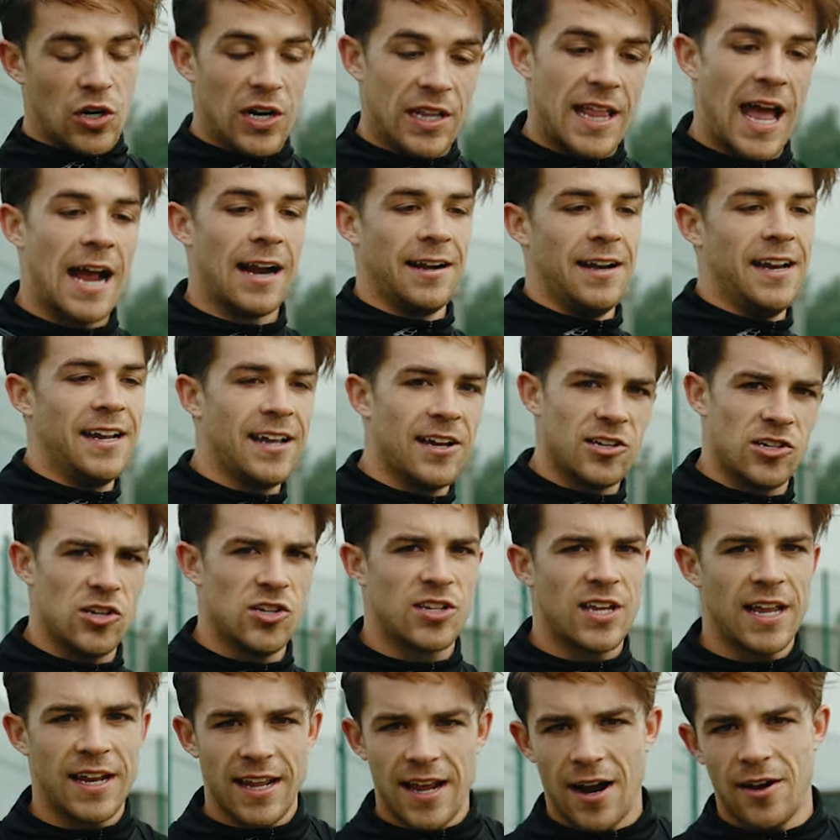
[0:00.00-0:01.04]
technique issues
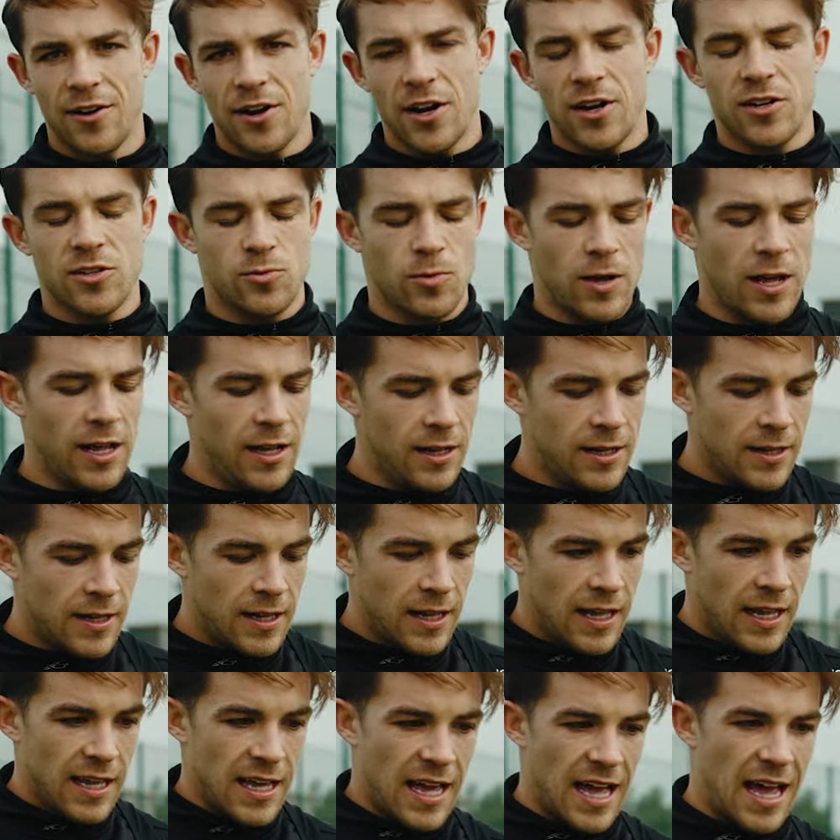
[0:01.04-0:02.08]
kind of ironed out as well,
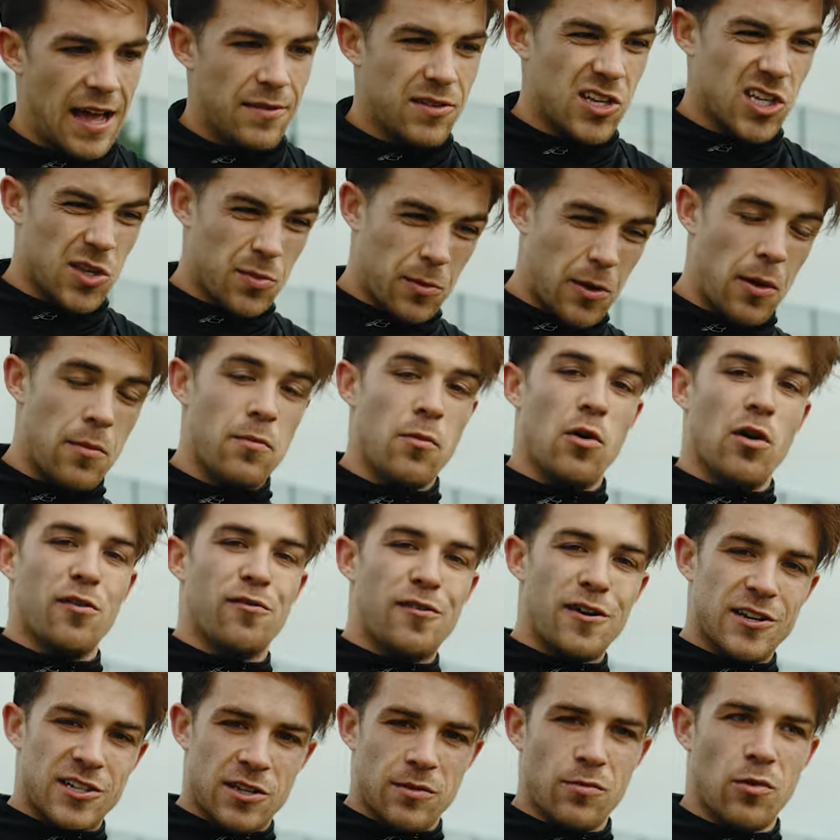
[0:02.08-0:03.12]
and just to become more
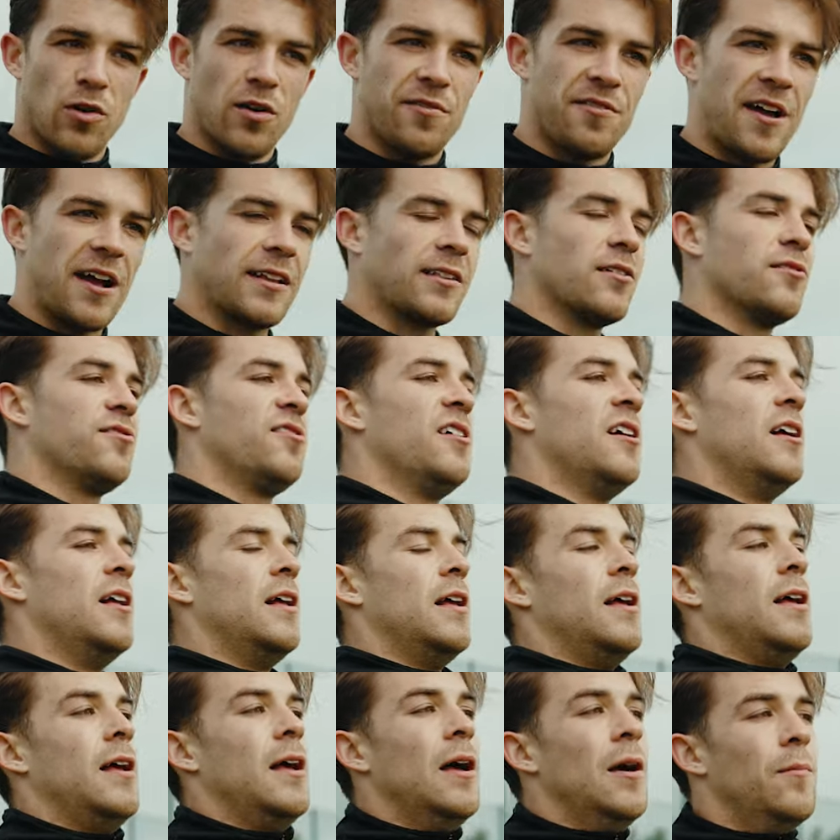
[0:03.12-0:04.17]
efficient, more effective.
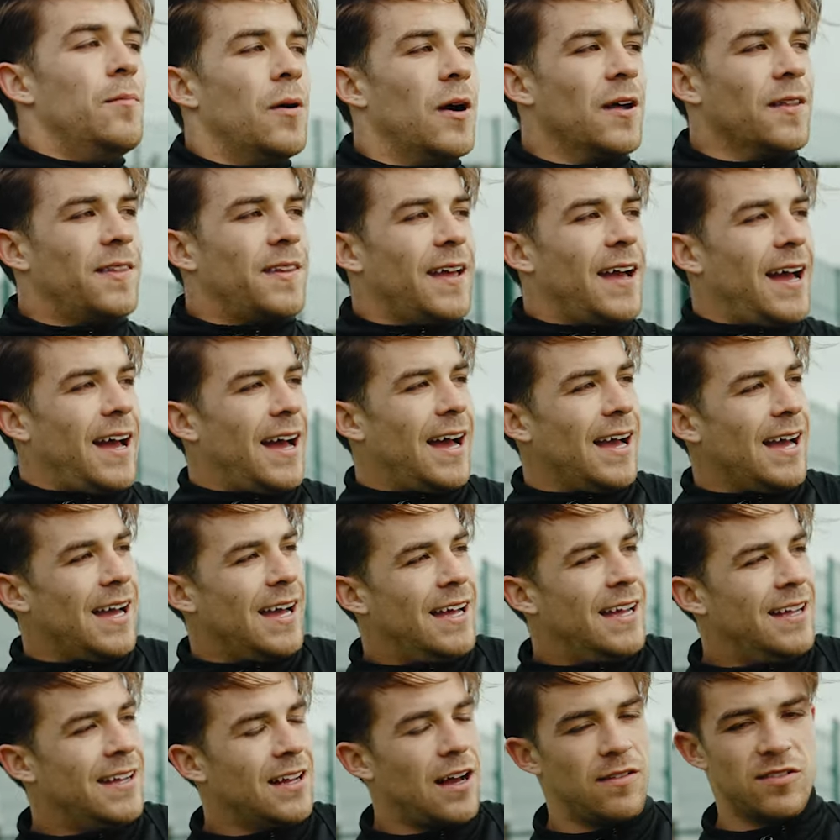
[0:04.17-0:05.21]
But
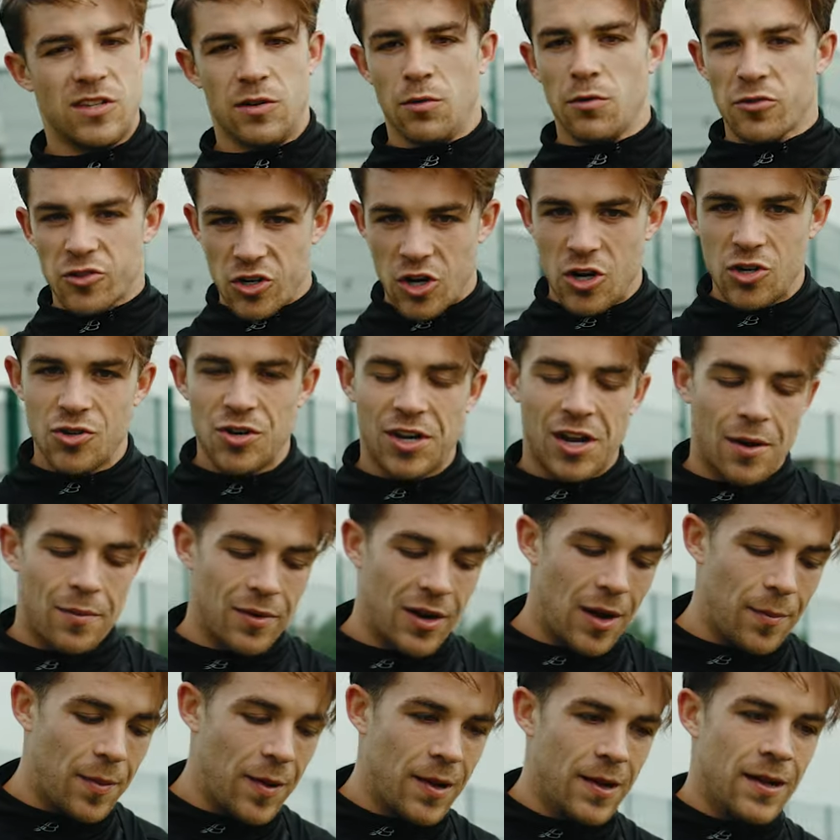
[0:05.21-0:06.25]
obviously with surgery coming
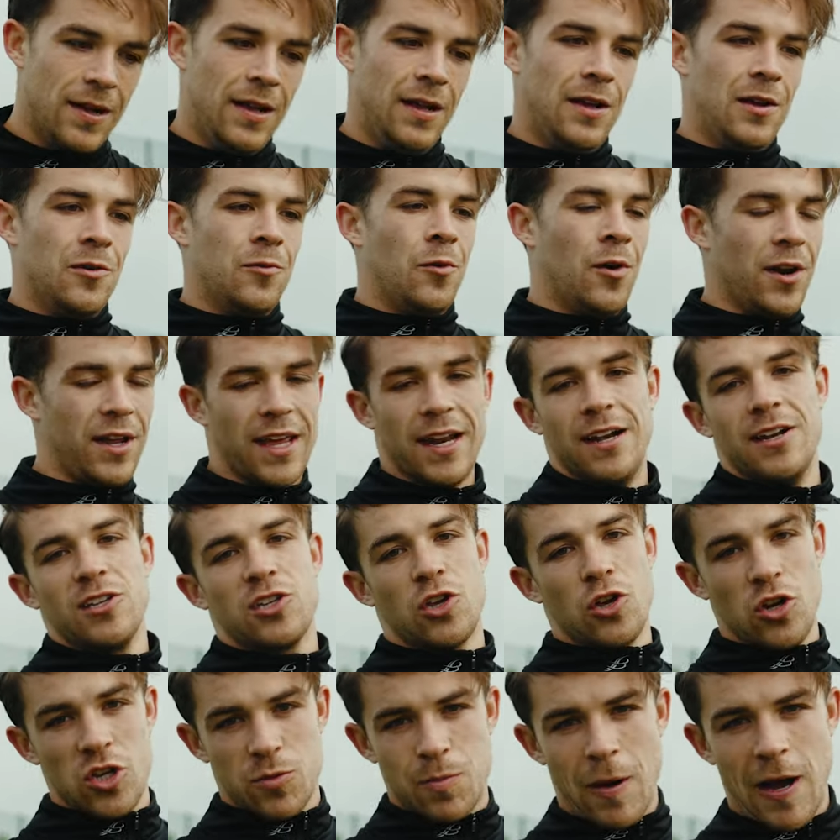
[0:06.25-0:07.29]
up, want to get it as
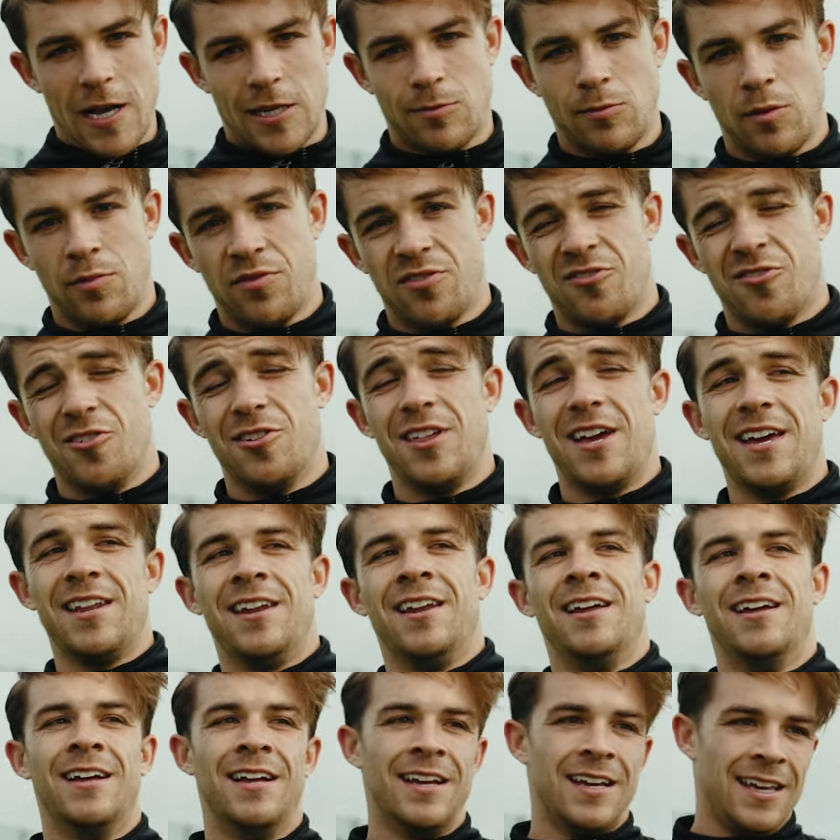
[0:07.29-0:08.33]
good as possible before then,
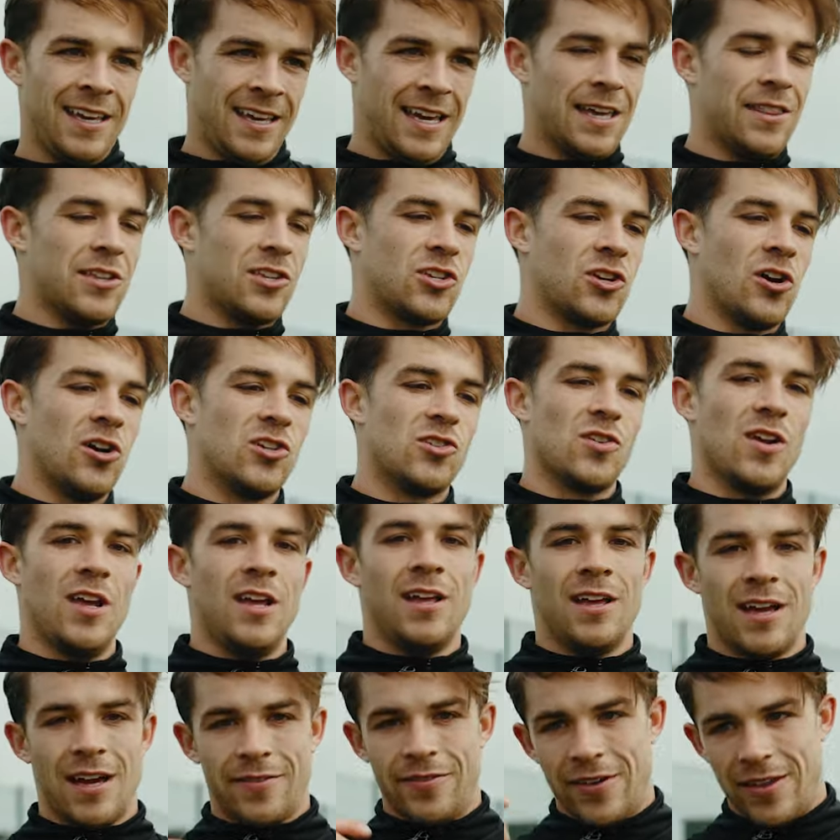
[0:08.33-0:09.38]
get the surgery,
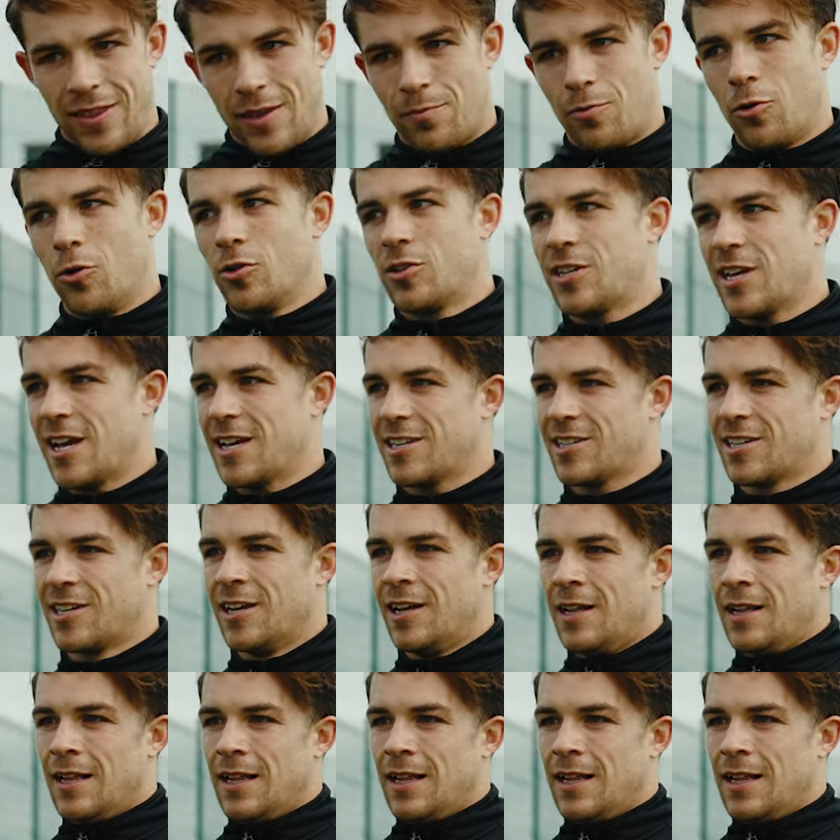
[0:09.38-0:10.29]
and then the process.